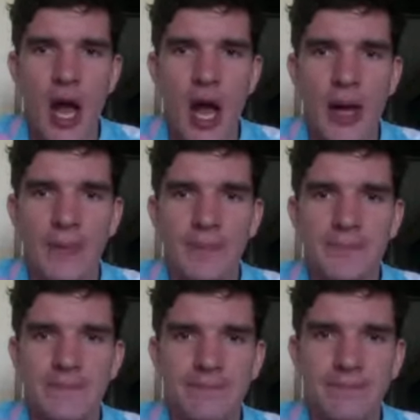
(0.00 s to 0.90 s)
Um,
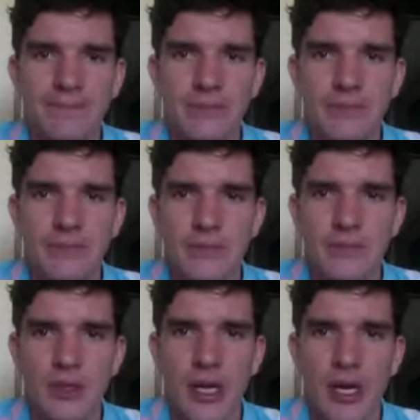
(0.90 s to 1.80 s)

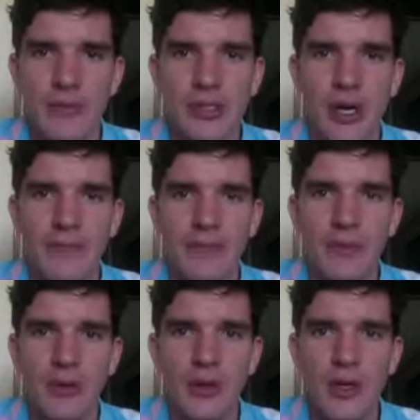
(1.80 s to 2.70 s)
I'm sorry.
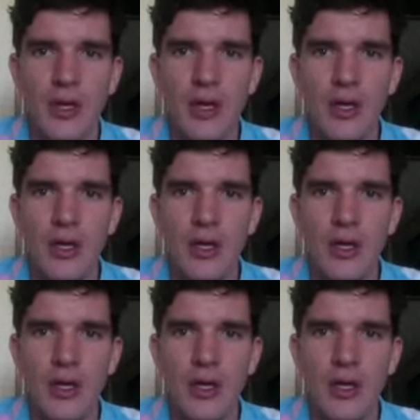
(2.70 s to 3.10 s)
Side by